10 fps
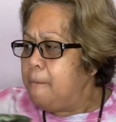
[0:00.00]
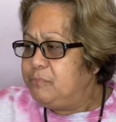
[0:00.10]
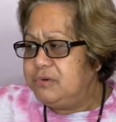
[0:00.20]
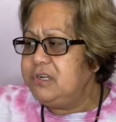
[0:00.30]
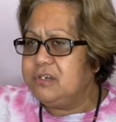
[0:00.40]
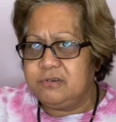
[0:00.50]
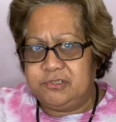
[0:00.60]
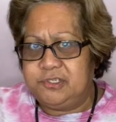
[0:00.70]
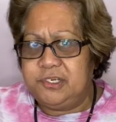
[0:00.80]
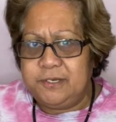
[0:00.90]
Pretty good
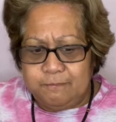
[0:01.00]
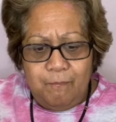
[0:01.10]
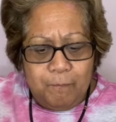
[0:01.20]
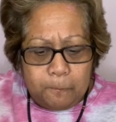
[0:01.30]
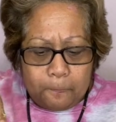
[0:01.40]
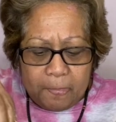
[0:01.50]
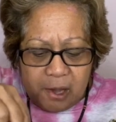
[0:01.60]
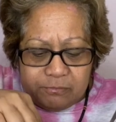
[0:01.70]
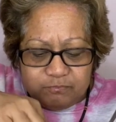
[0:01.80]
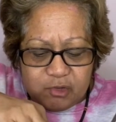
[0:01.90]
team
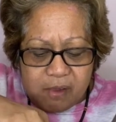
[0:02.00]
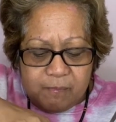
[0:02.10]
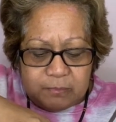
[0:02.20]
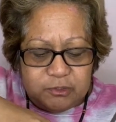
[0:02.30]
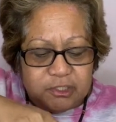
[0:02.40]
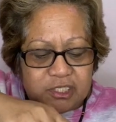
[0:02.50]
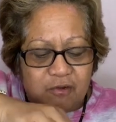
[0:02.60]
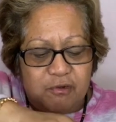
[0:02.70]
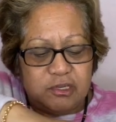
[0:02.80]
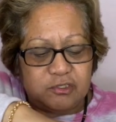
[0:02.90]
New South
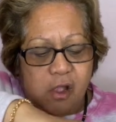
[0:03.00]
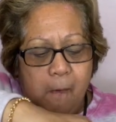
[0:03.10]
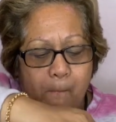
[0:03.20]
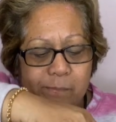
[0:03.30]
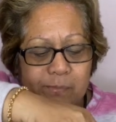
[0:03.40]
Wales got.